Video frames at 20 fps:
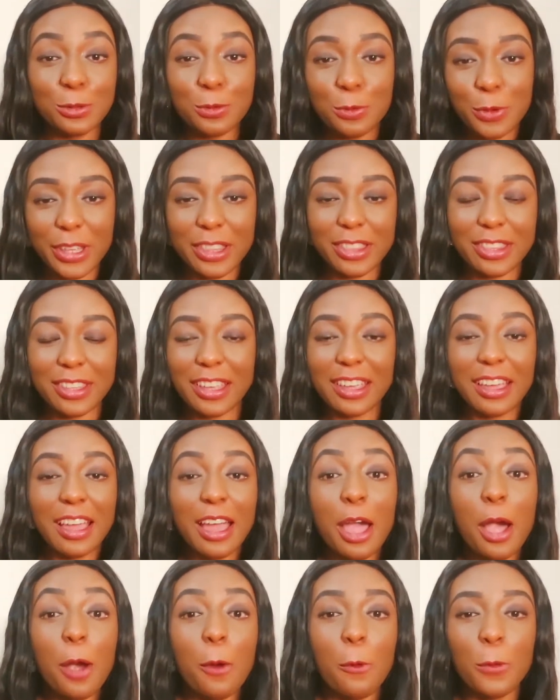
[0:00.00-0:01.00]
thing.
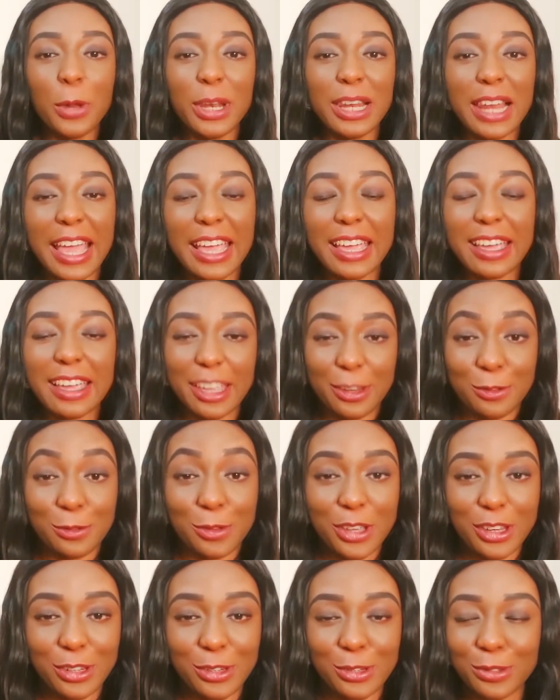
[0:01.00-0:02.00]
We like
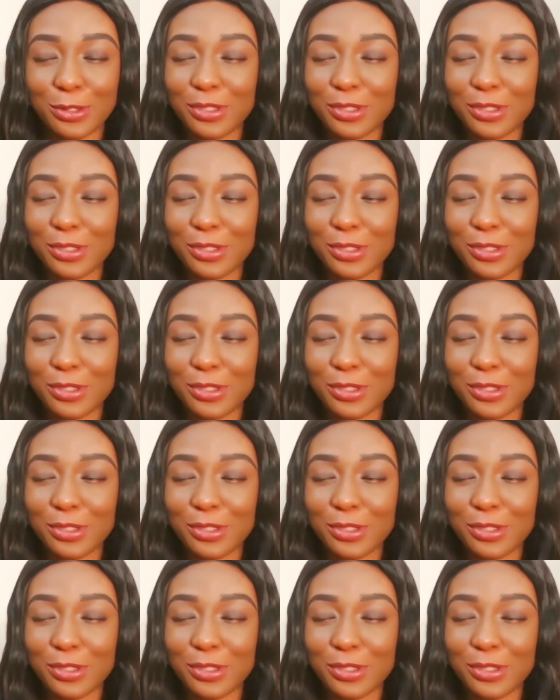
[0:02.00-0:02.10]
education.